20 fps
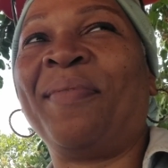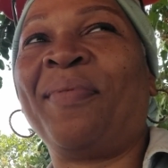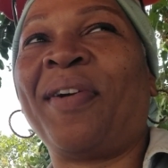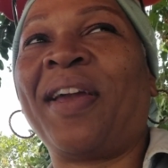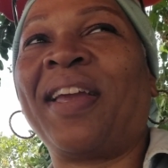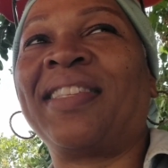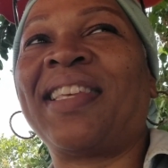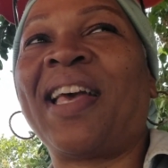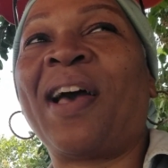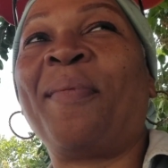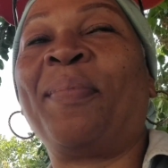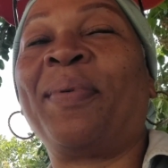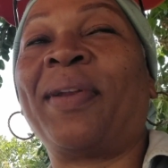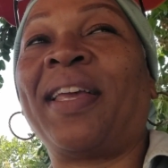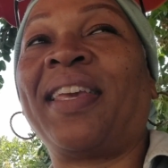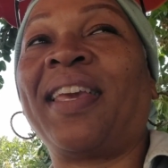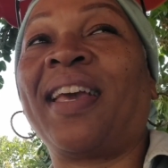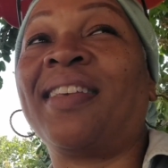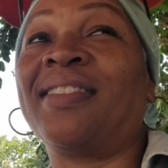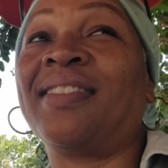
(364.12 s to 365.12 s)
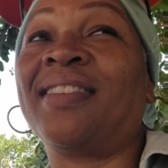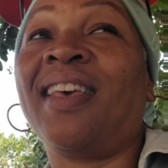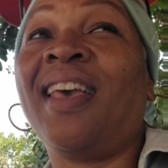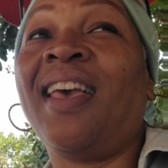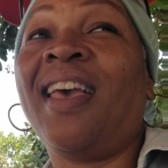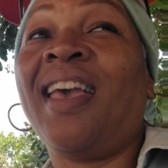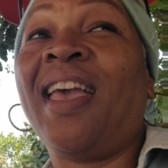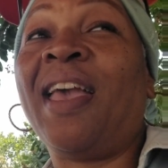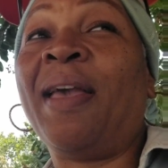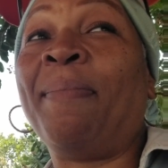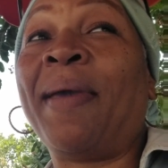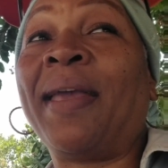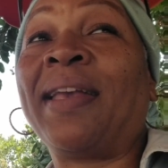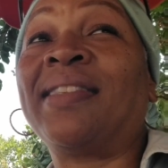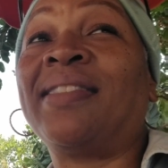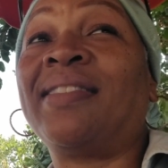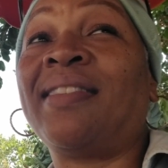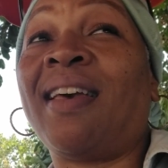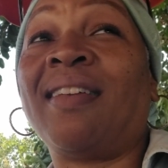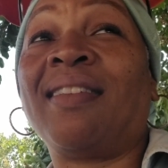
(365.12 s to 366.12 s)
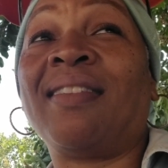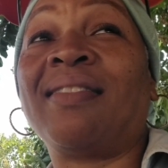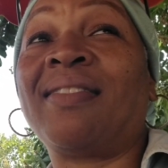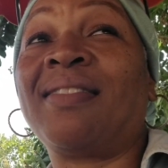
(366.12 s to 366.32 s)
break down, but I guess it makes sense